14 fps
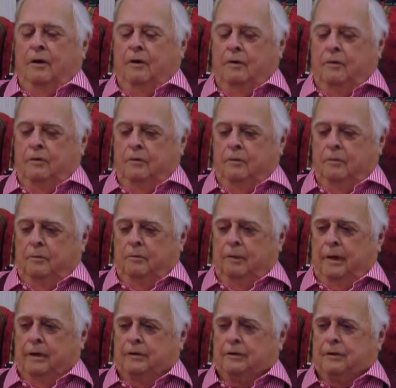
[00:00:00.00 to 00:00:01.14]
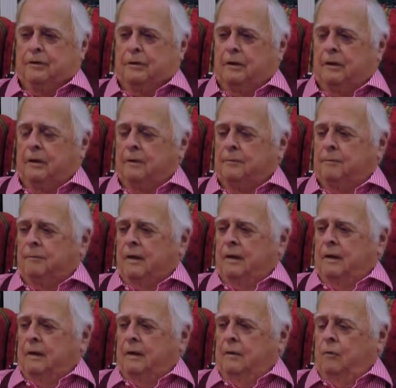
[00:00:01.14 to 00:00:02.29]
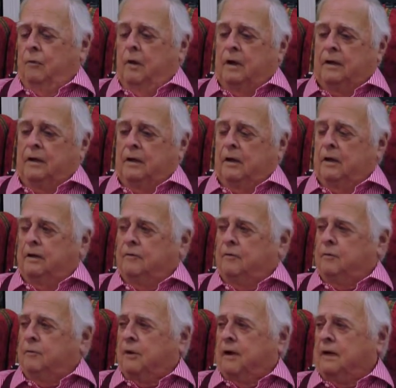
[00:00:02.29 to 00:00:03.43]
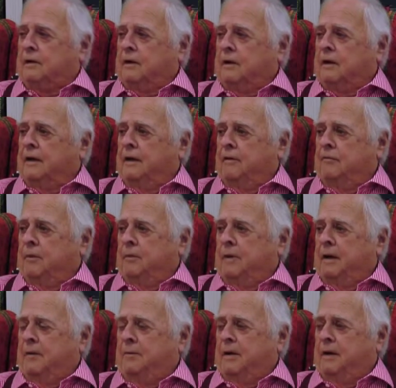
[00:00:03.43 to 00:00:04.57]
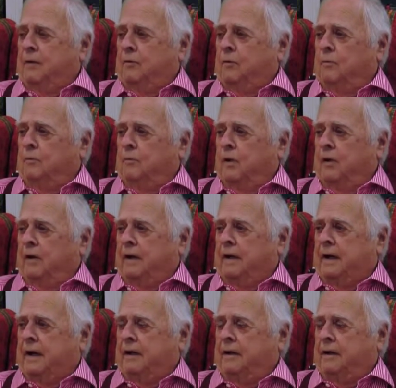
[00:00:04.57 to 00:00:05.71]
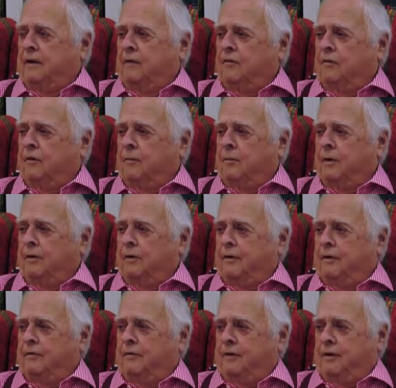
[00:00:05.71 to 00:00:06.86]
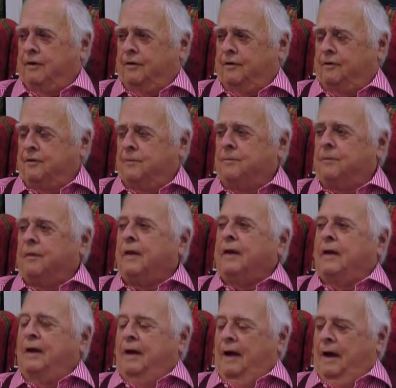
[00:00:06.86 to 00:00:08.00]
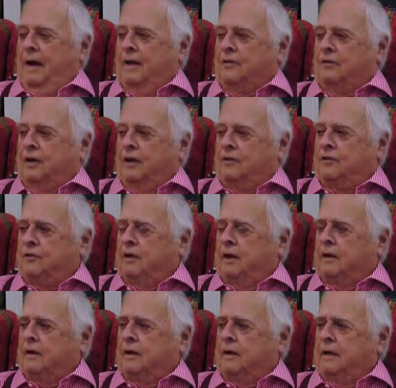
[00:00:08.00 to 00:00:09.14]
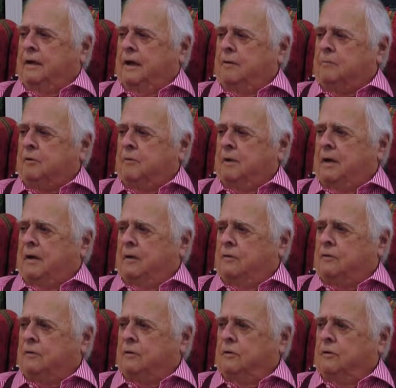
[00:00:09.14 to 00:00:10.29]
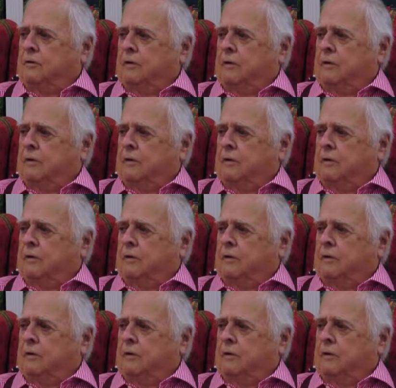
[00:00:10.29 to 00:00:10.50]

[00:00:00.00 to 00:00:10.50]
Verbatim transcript: who, bless his heart, one delivered practically every baby in Maury County over a period of years. And, and secondly, came to my law school